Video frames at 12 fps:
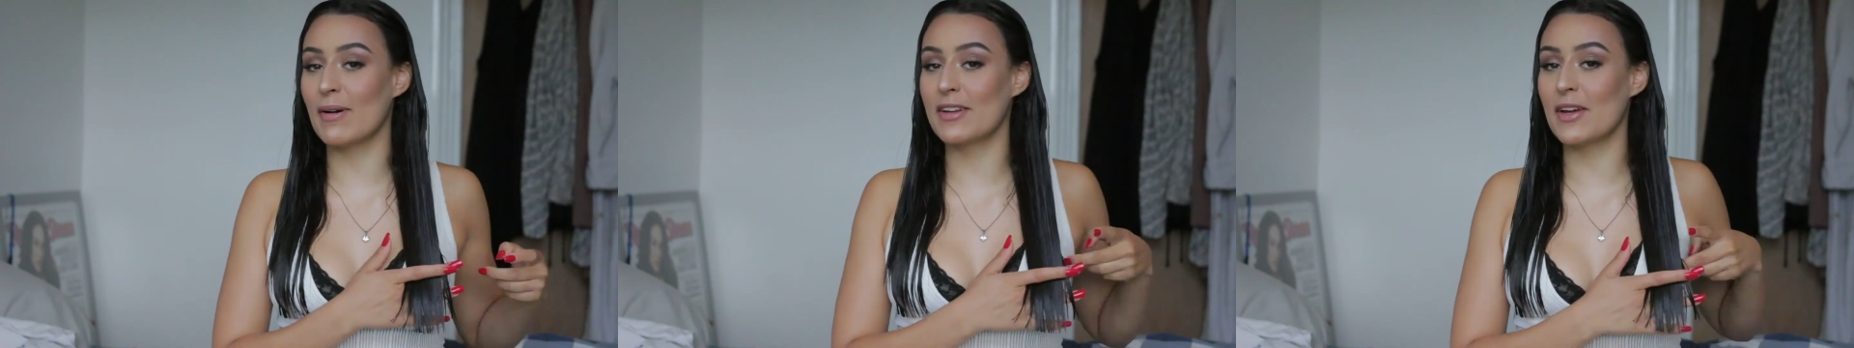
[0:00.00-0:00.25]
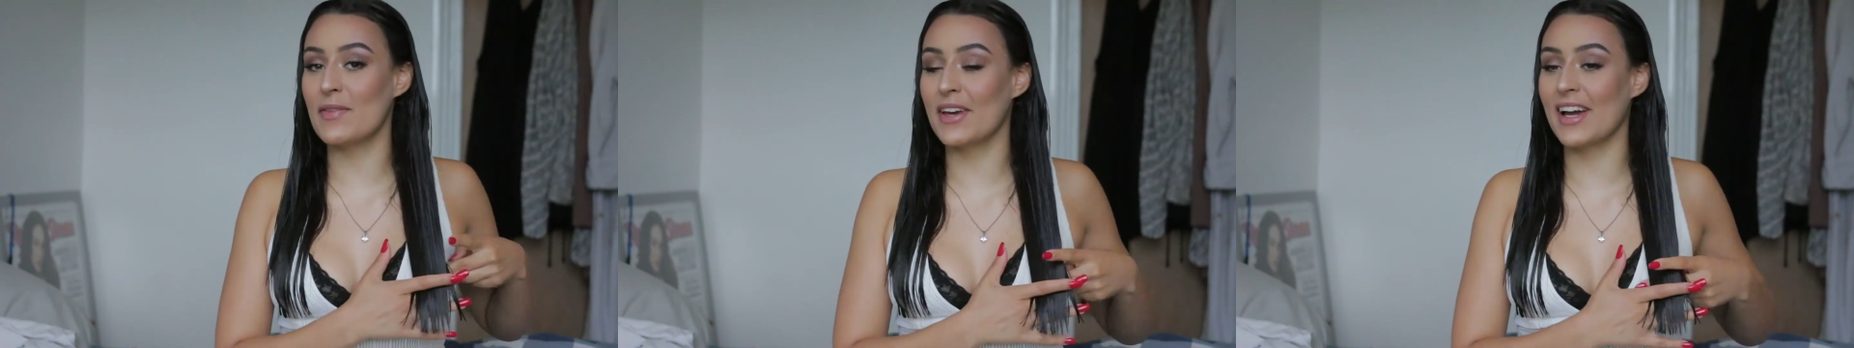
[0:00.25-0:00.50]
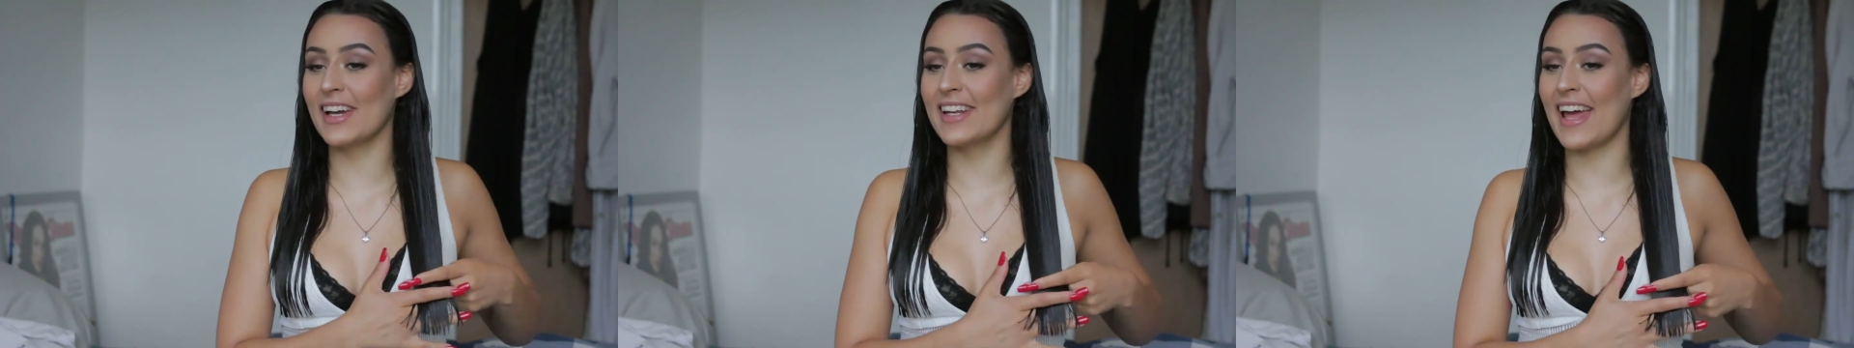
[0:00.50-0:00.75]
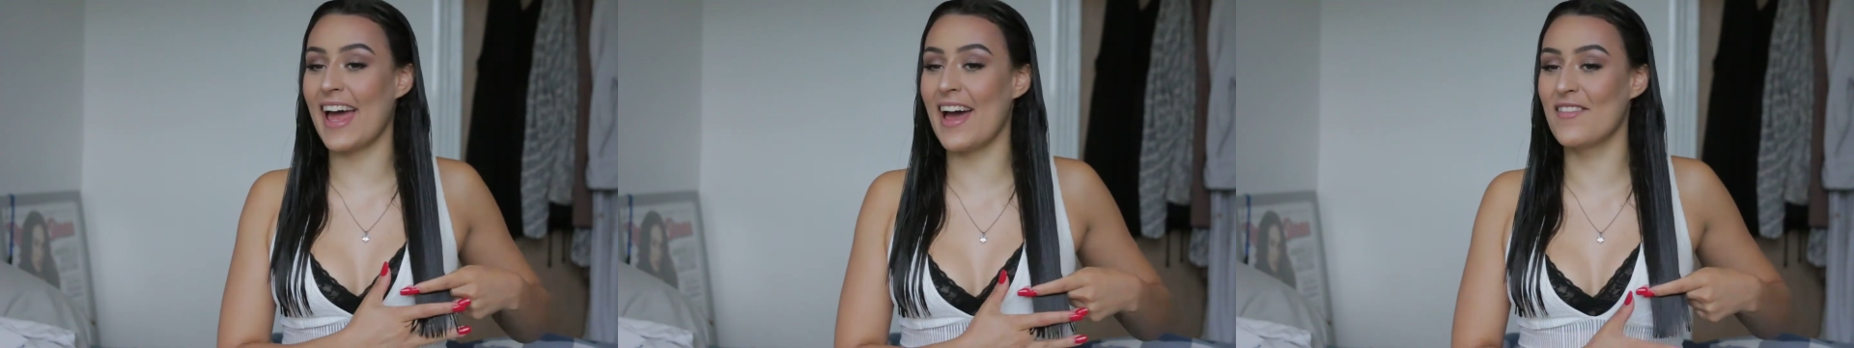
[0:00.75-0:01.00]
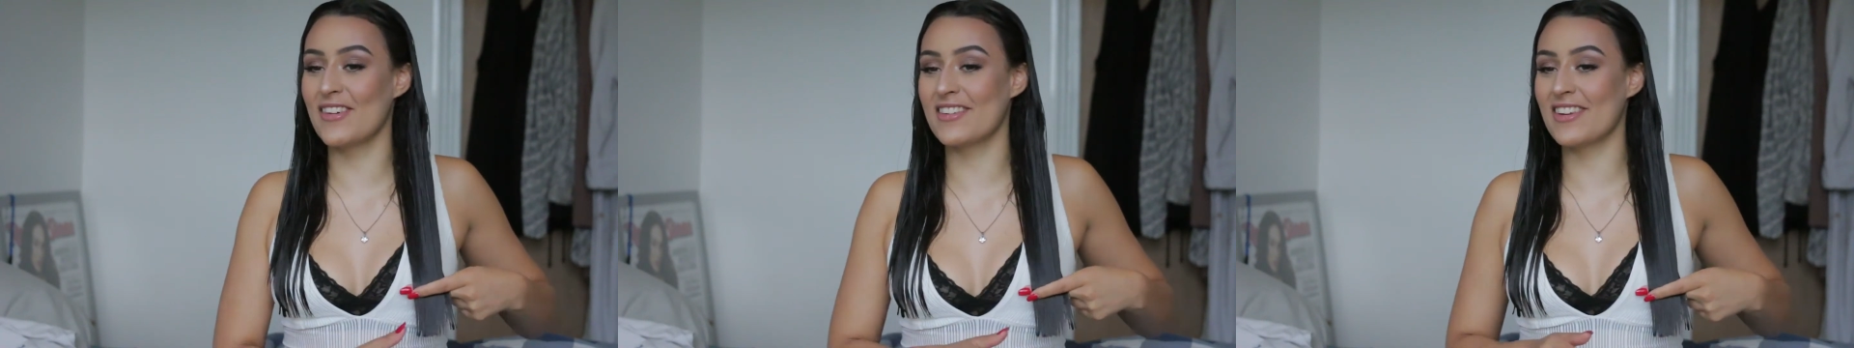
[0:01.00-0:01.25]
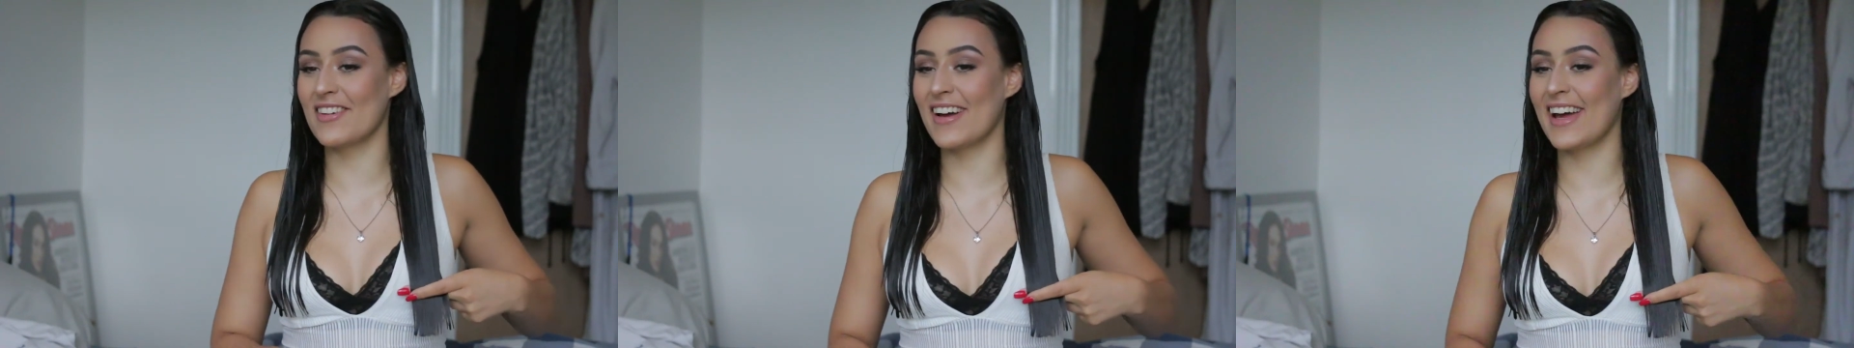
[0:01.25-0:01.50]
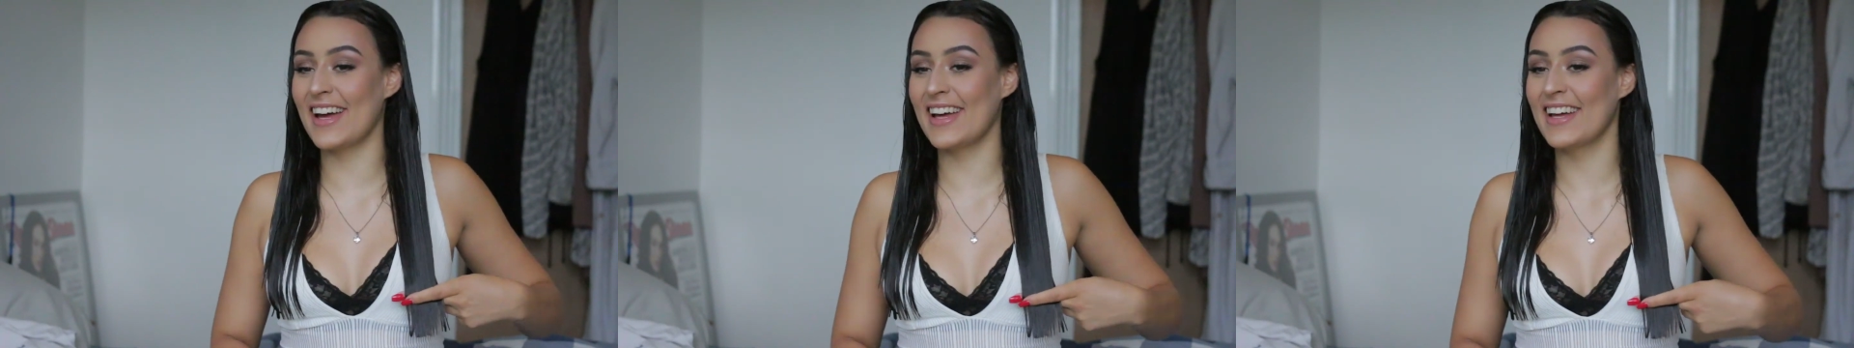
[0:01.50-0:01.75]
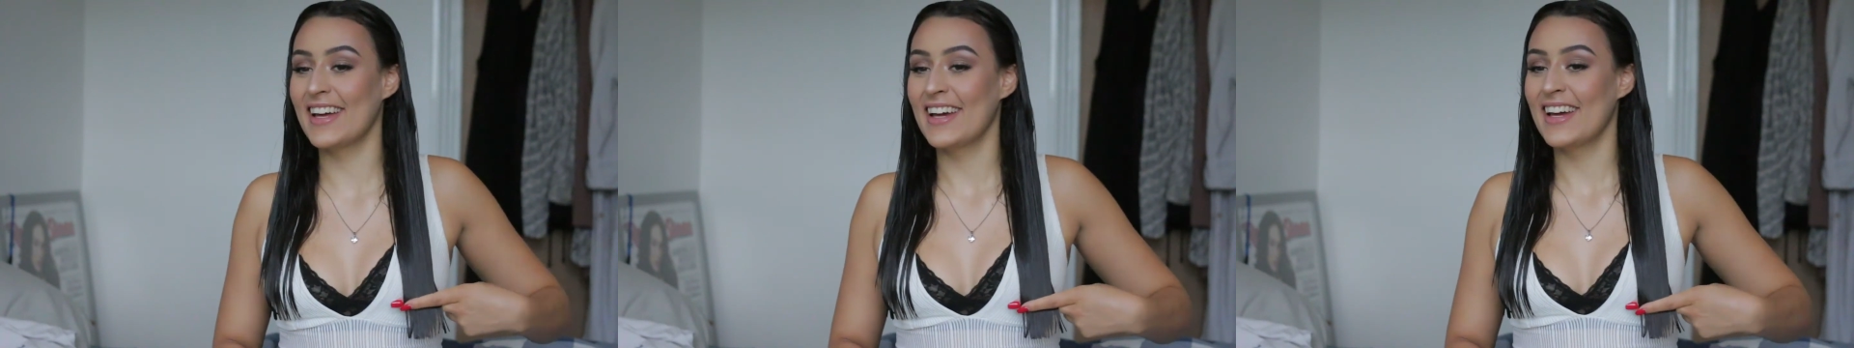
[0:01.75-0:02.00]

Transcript: but I don't think I could ever do it.